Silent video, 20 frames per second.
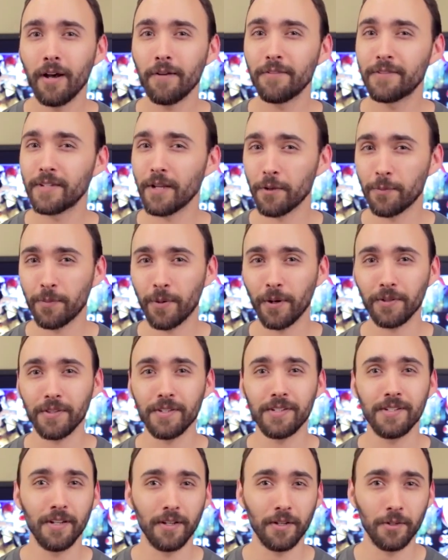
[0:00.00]
of South
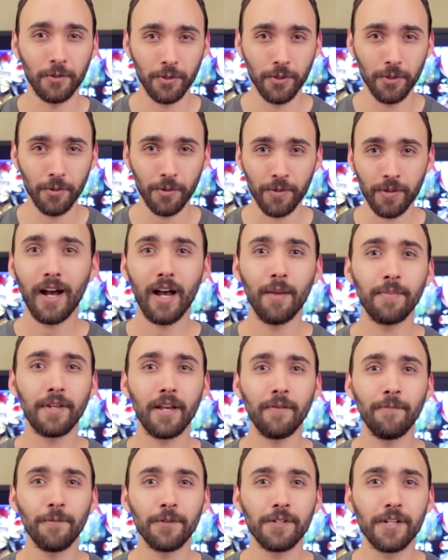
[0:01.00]
Park The Stick of Truth. I'm
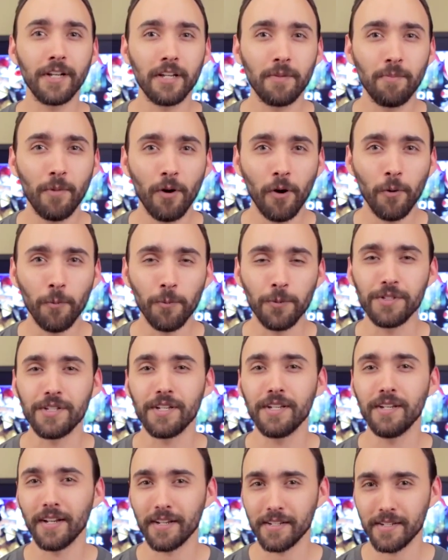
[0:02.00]
Kevin Protected Tomorrow, and we'll
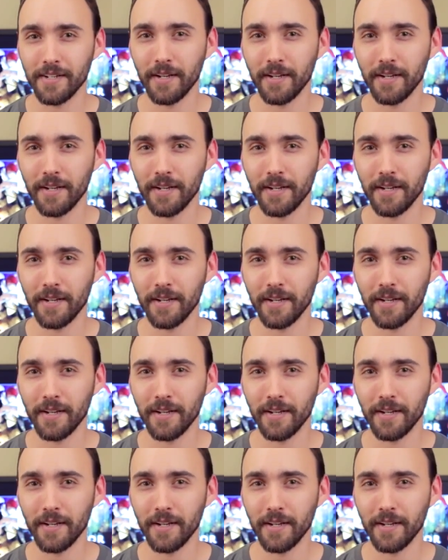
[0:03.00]
see you next